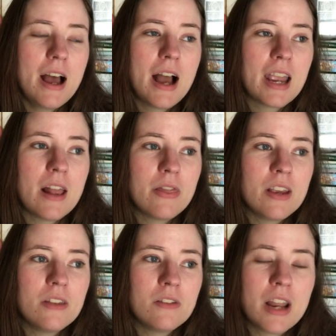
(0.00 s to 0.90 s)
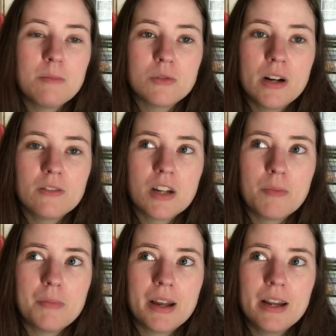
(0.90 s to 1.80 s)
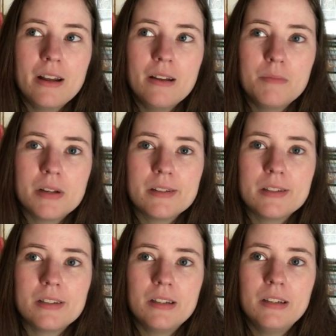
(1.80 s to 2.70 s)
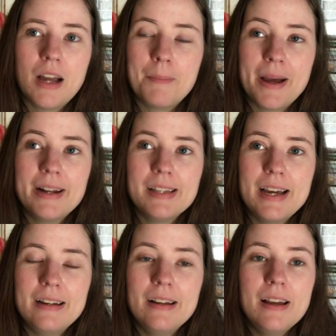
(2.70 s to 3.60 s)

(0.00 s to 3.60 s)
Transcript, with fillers: I can't think of their names right off the top of my head because I'm bad at that.